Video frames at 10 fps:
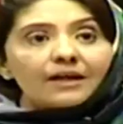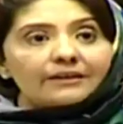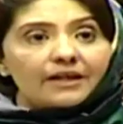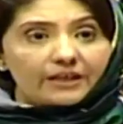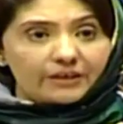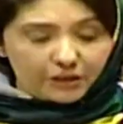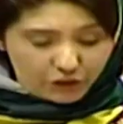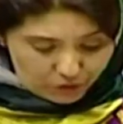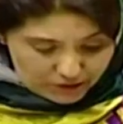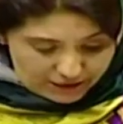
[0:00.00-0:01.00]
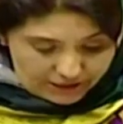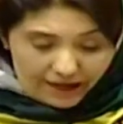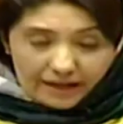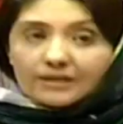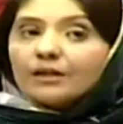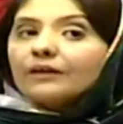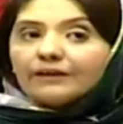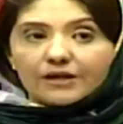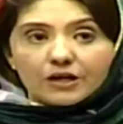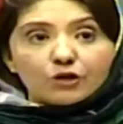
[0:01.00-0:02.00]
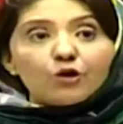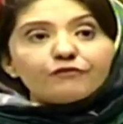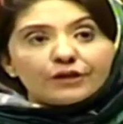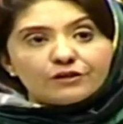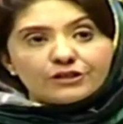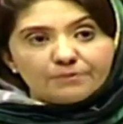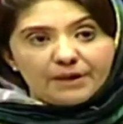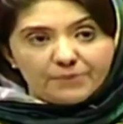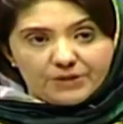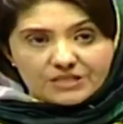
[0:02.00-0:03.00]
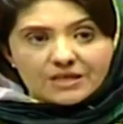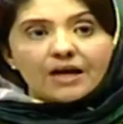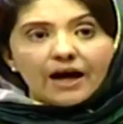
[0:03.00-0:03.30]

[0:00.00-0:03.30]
The other issue is that there are no faculty members.